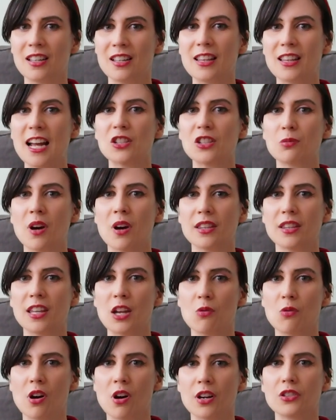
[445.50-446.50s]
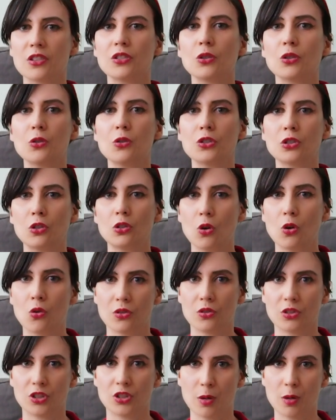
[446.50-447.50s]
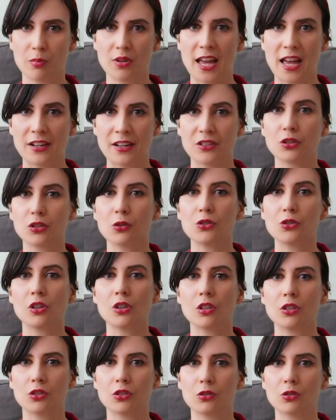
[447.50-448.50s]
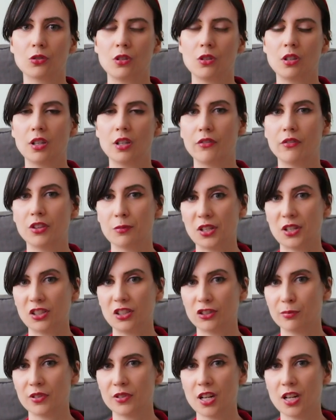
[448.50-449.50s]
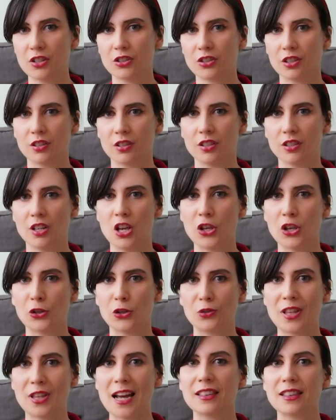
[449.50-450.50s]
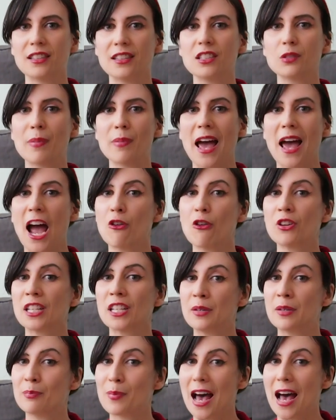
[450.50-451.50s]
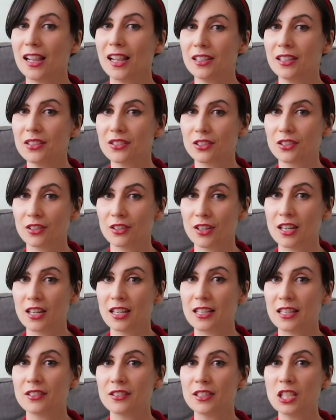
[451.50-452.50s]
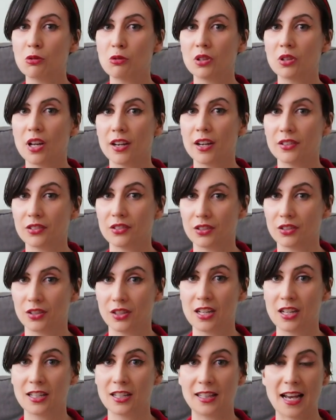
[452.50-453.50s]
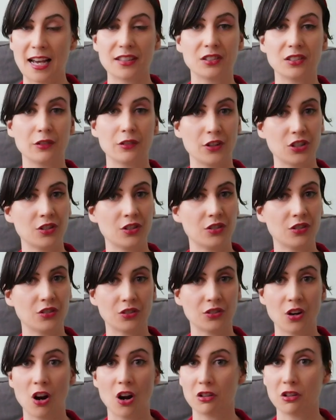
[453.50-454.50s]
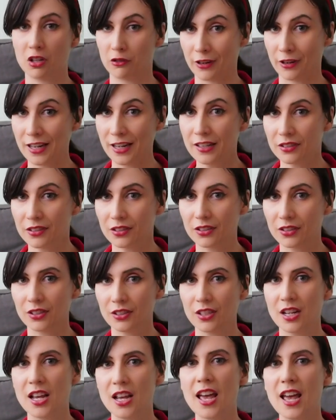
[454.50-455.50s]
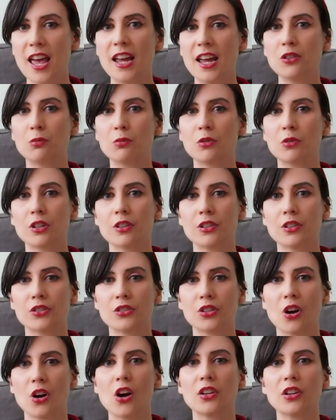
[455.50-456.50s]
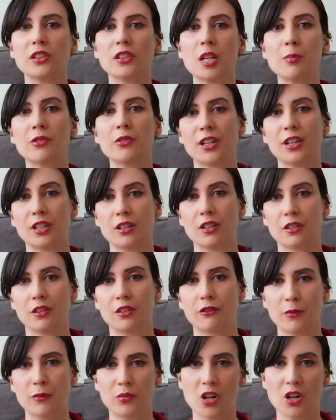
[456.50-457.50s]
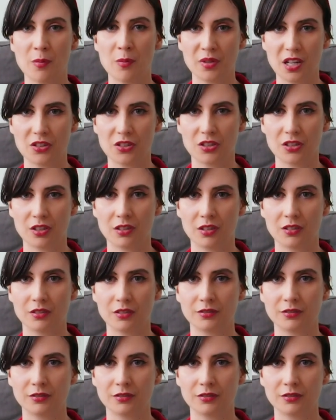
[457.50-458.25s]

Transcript: That's why they want social ownership and social control of the means of production, so that this power imbalance is equalized, class divisions are erased, and workers are liberated from domination.